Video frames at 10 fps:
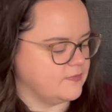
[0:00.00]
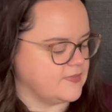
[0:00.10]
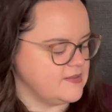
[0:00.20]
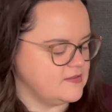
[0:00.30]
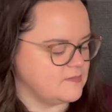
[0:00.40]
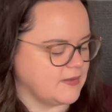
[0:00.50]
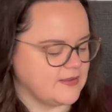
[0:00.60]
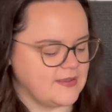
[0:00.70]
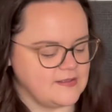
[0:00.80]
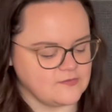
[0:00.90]
This
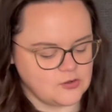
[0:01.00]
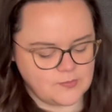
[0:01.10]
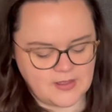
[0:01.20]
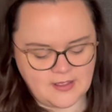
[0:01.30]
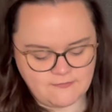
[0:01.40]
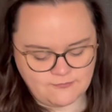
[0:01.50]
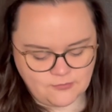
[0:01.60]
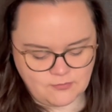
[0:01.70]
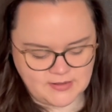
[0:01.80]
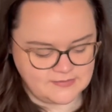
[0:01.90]
blanket is going to be
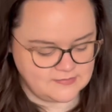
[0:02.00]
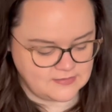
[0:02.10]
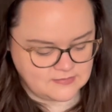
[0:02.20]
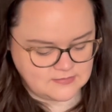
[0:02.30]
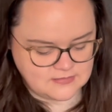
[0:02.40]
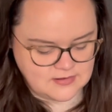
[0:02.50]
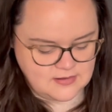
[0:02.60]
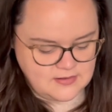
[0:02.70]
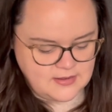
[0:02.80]
for my sister,